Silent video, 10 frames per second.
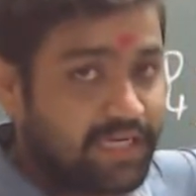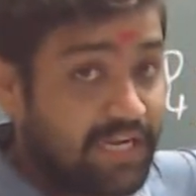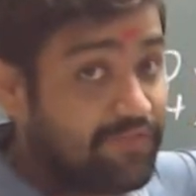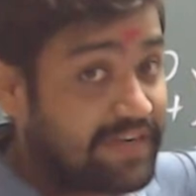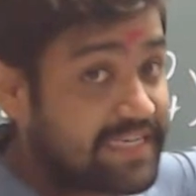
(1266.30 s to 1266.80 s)

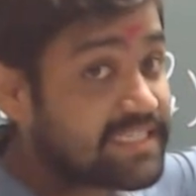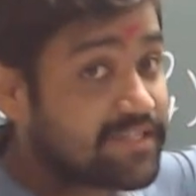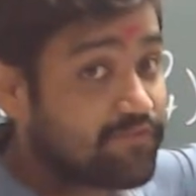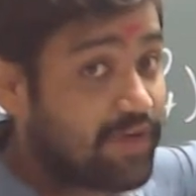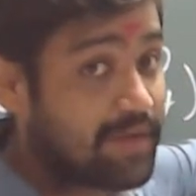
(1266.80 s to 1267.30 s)
if it
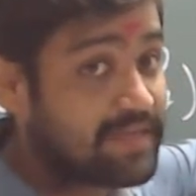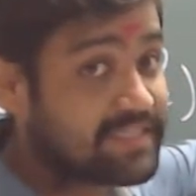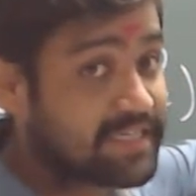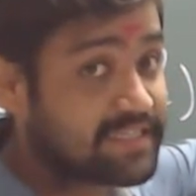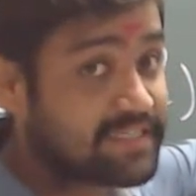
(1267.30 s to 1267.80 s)
is 5 by
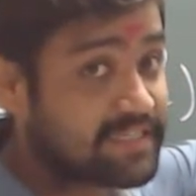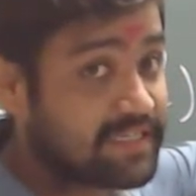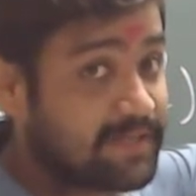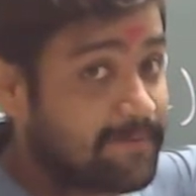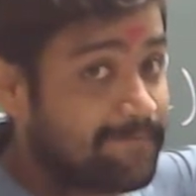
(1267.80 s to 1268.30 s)

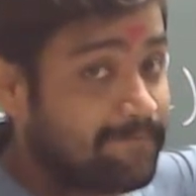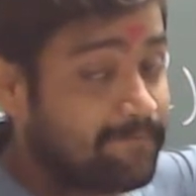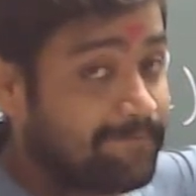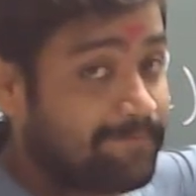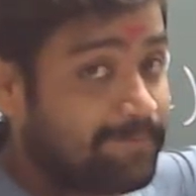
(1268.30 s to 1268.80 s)
6,
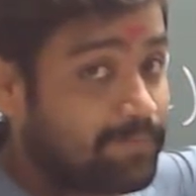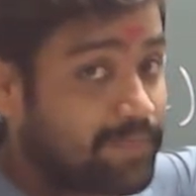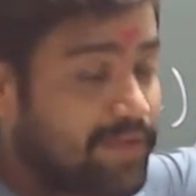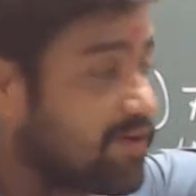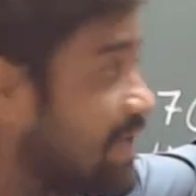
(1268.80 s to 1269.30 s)

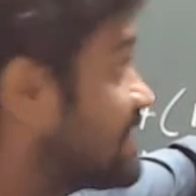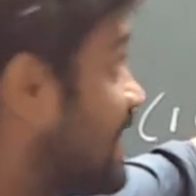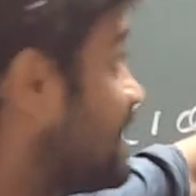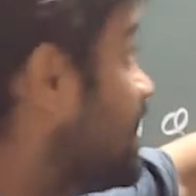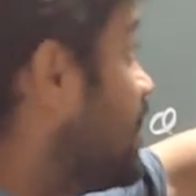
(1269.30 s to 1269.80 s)
okay,
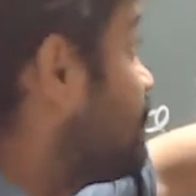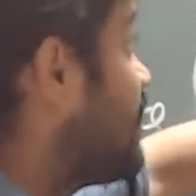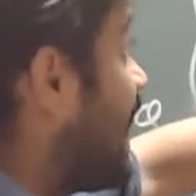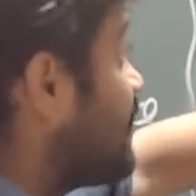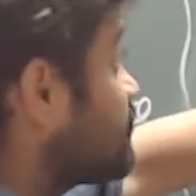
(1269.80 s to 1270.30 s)
then we
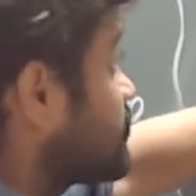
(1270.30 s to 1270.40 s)
have